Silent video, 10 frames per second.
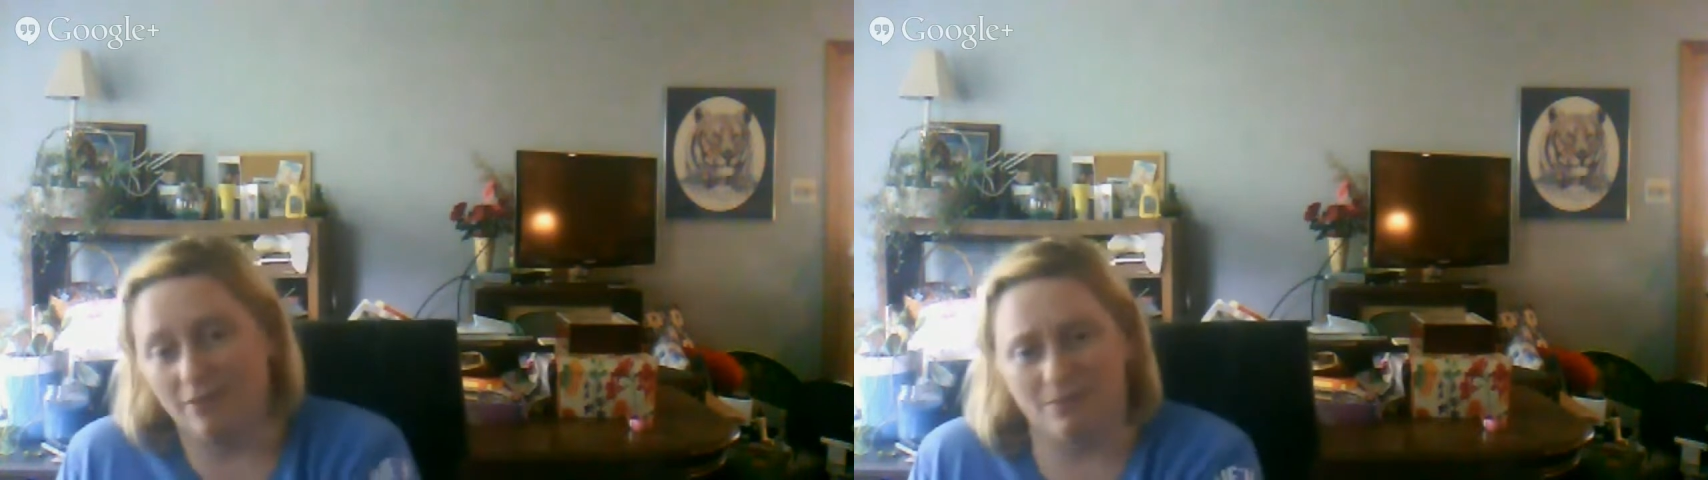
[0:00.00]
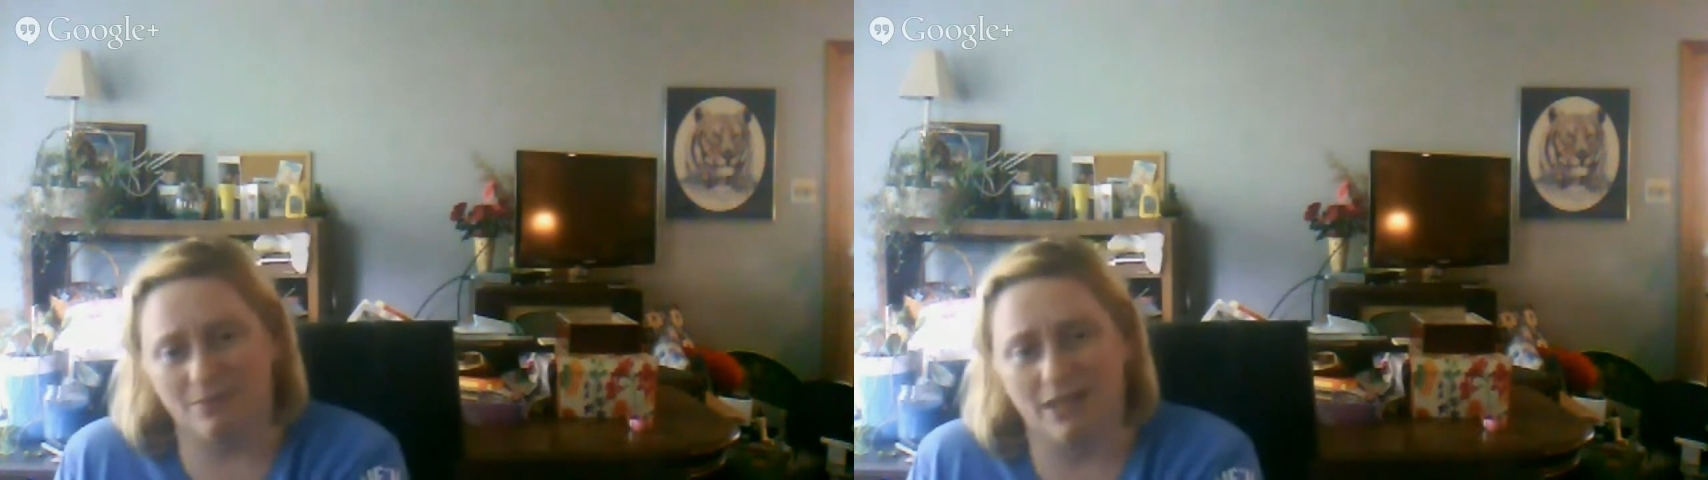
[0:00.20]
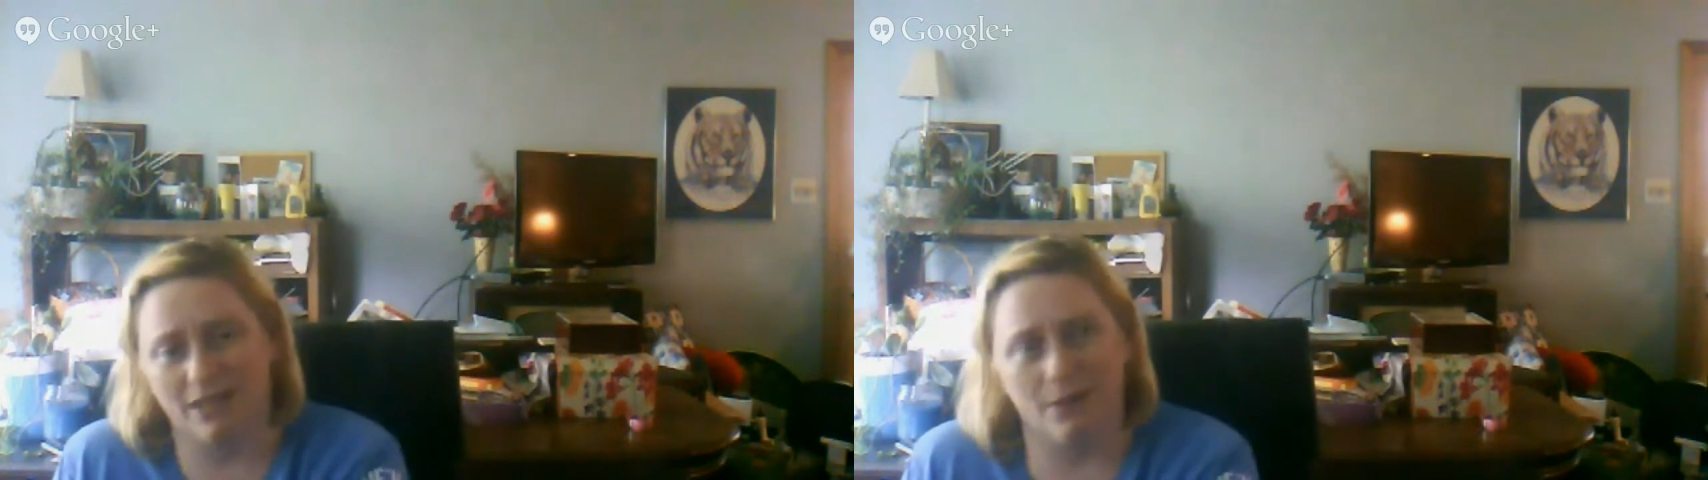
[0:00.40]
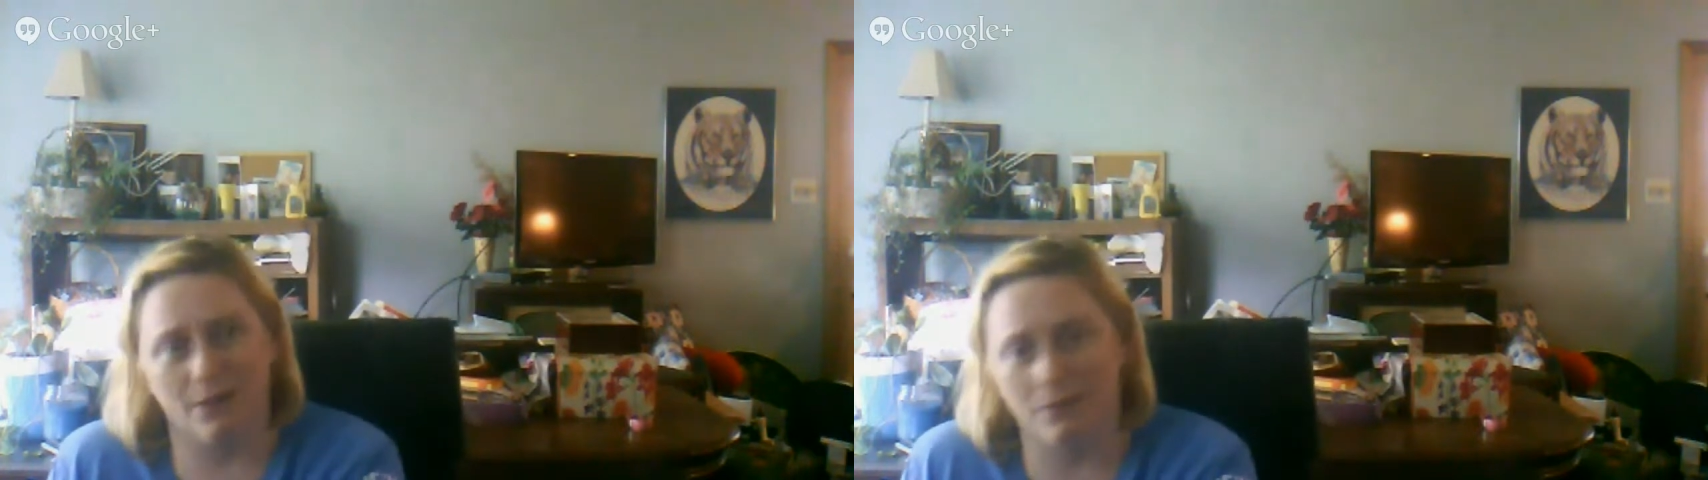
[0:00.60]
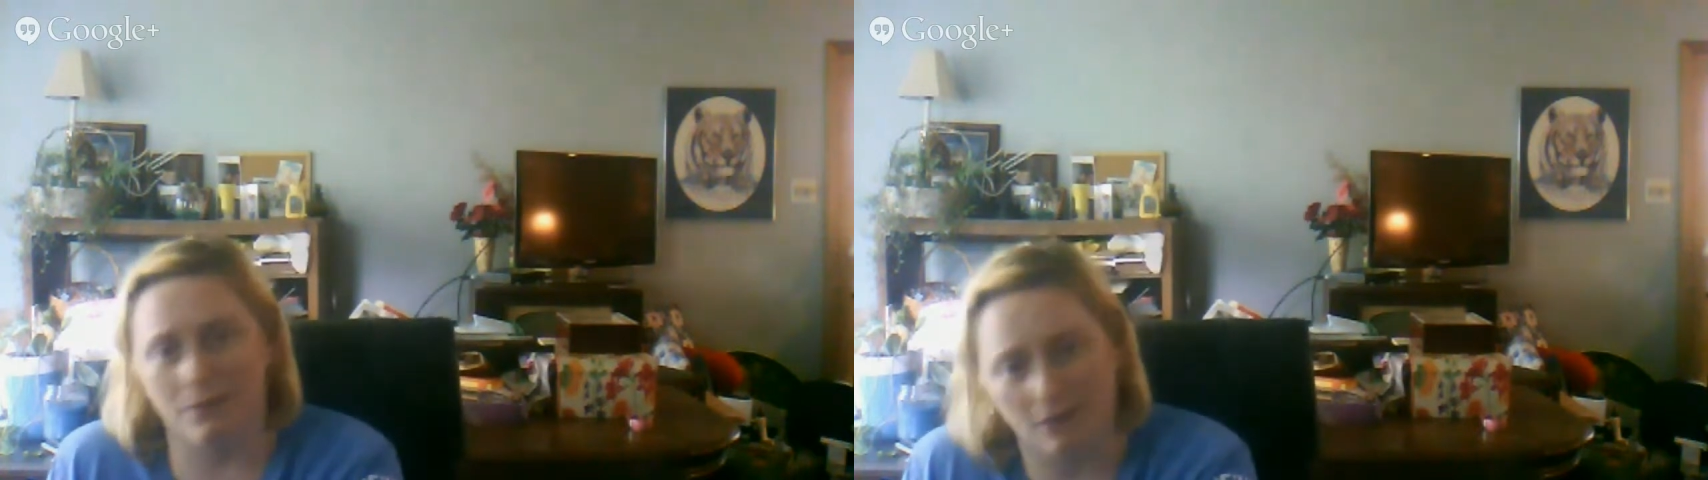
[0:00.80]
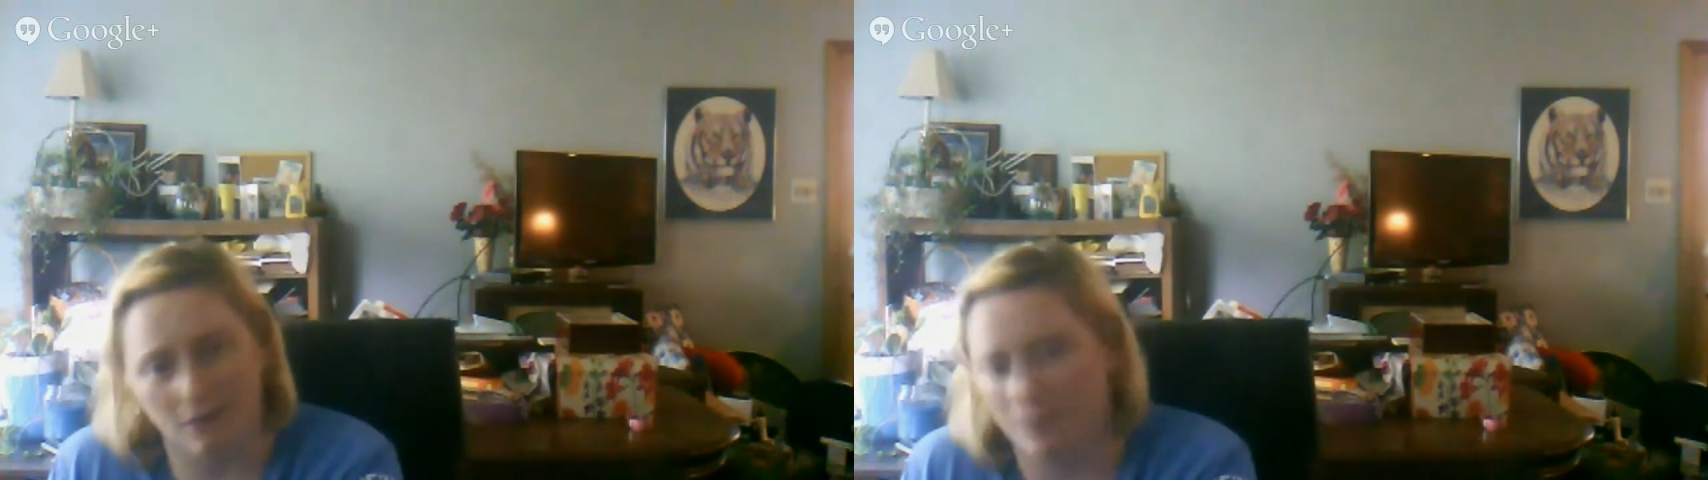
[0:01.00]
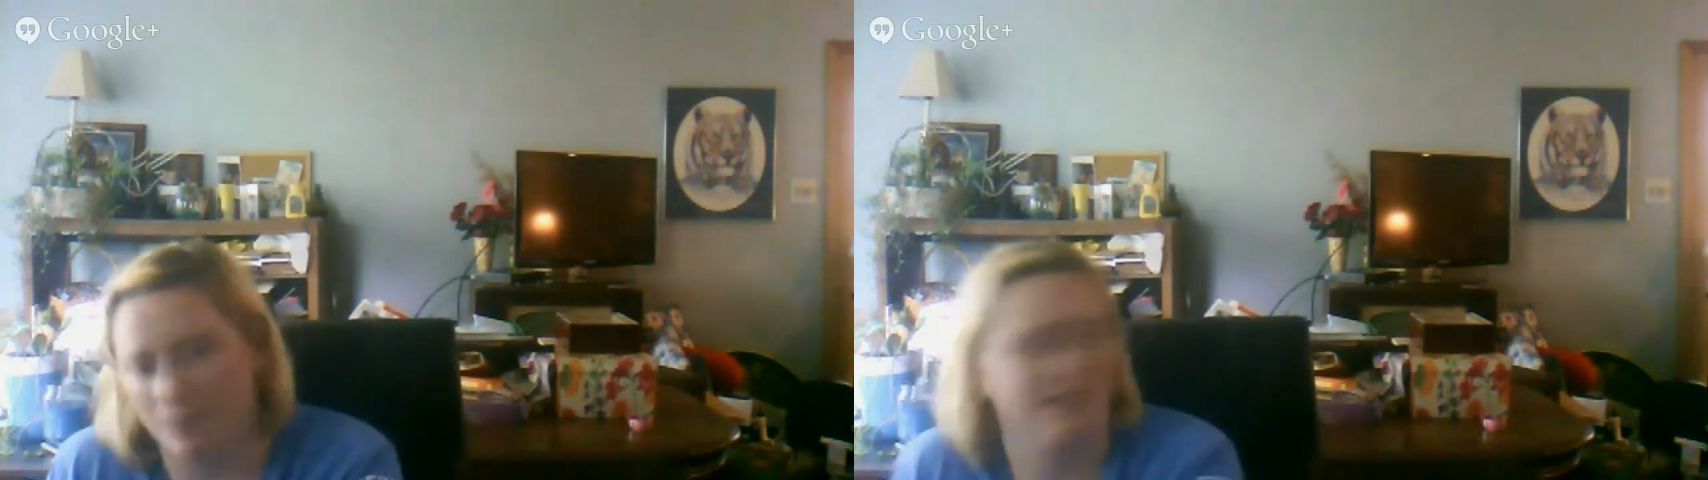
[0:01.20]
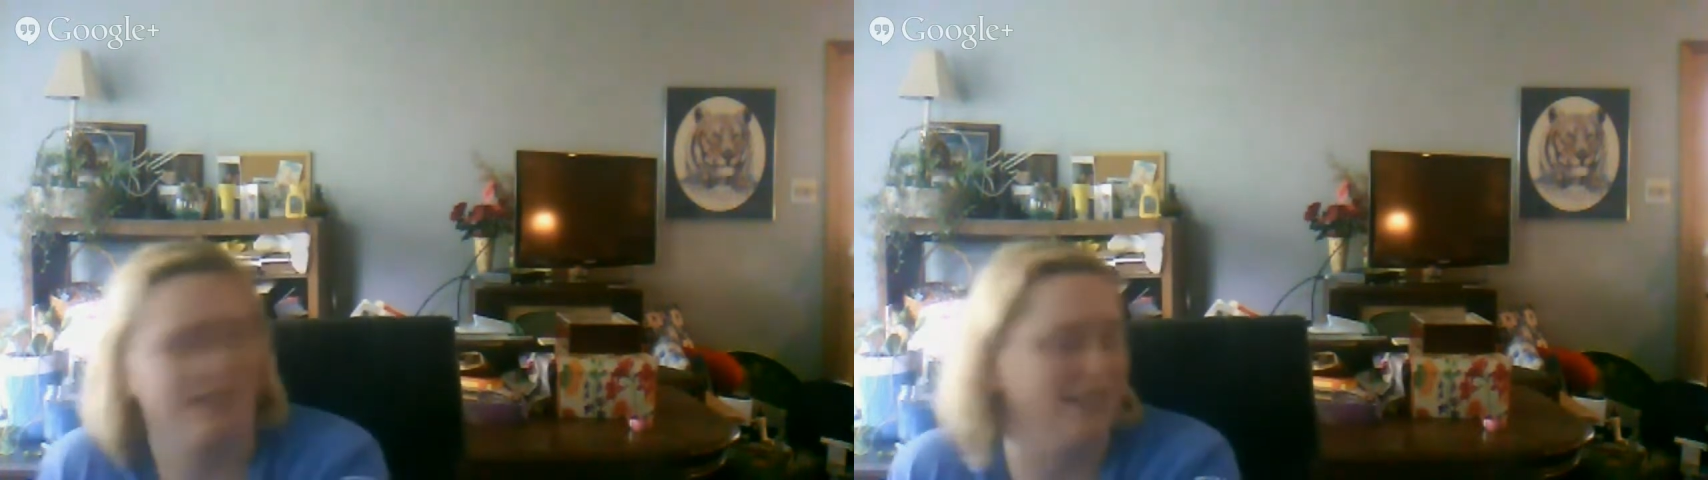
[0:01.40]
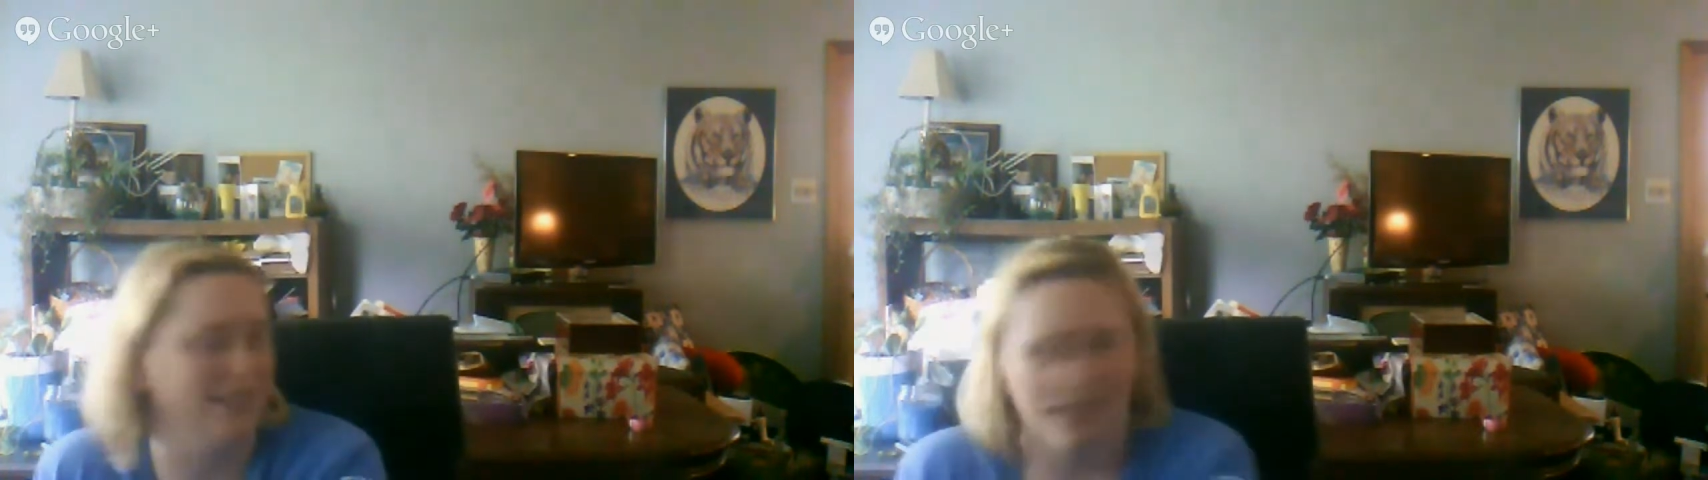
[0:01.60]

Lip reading: of governments,